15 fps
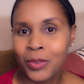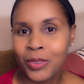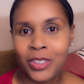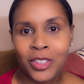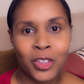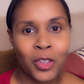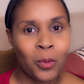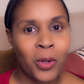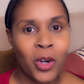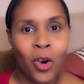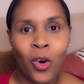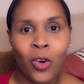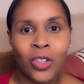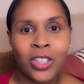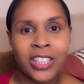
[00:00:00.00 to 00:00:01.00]
we're
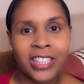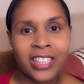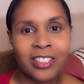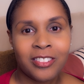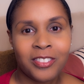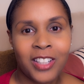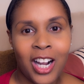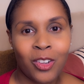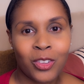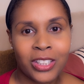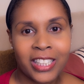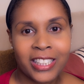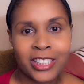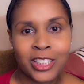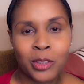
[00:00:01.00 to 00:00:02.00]
all looking for
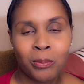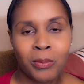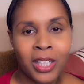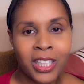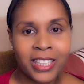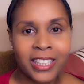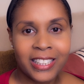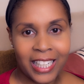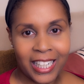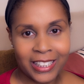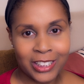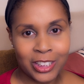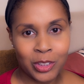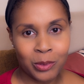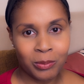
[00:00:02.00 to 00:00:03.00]
outlets, the plug-in
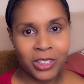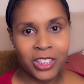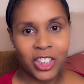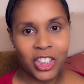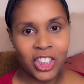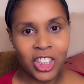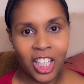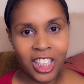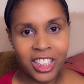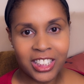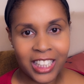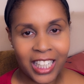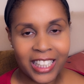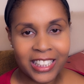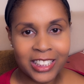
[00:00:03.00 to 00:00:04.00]
items, the
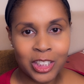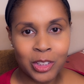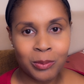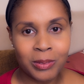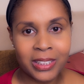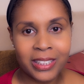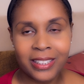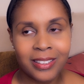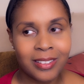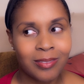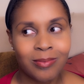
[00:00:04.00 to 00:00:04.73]
charge items.